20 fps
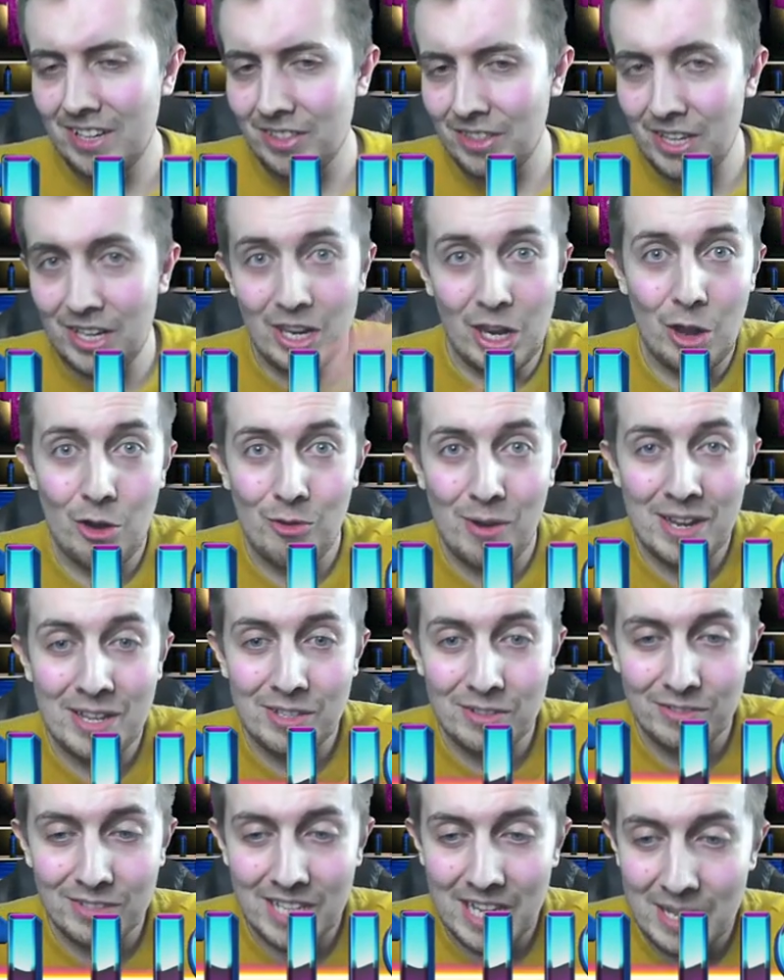the lower end
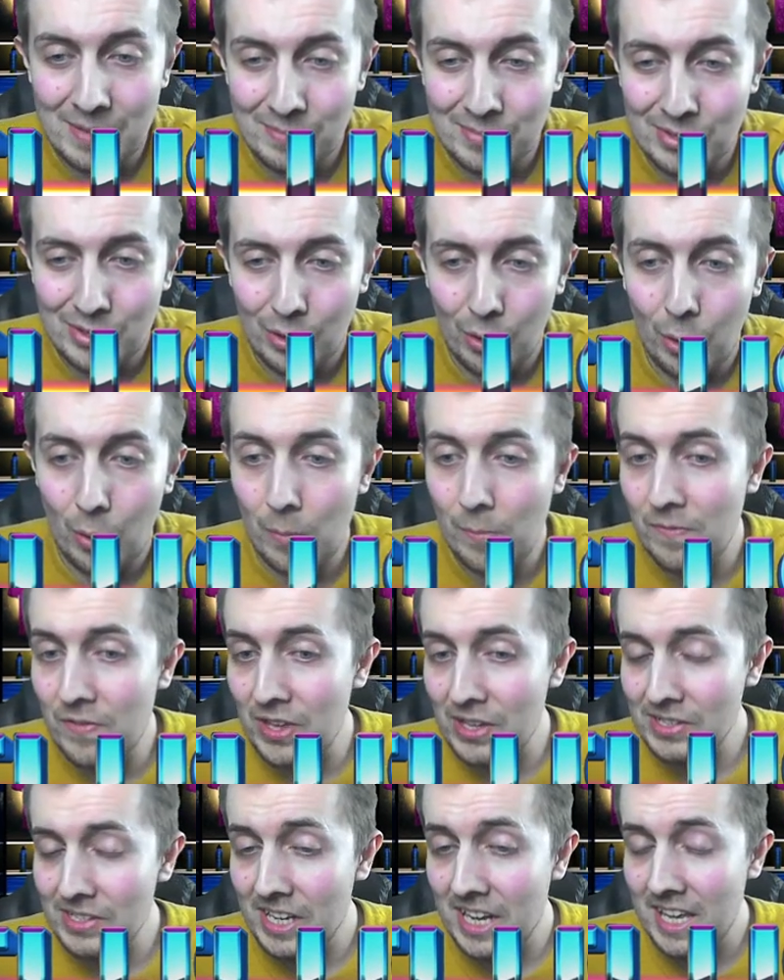of teams,
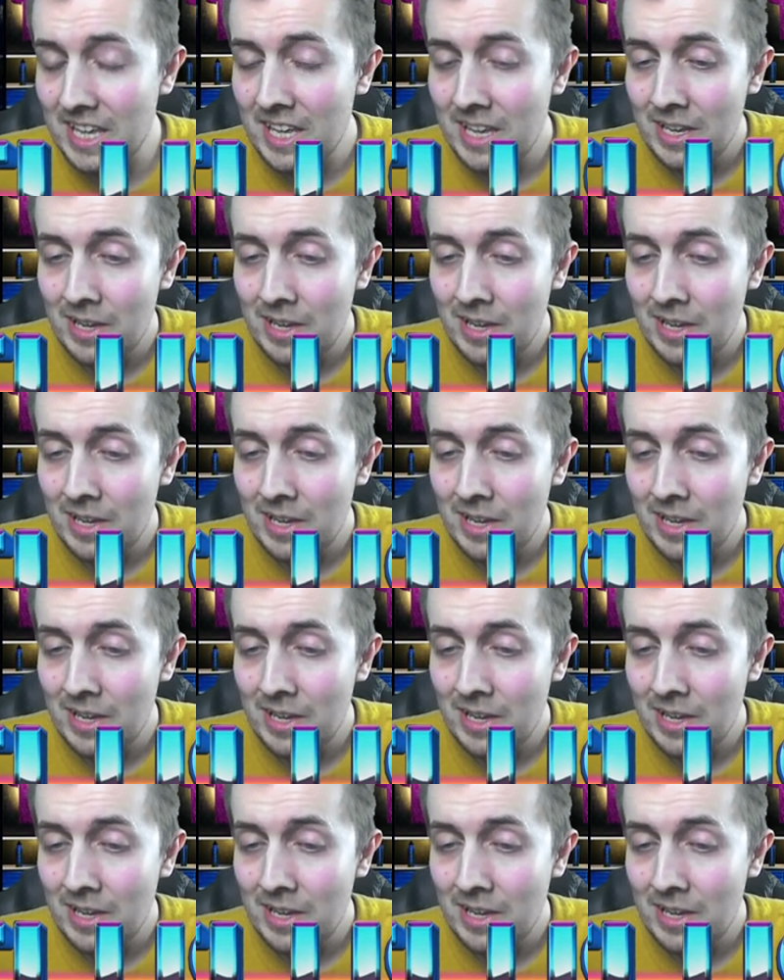obviously,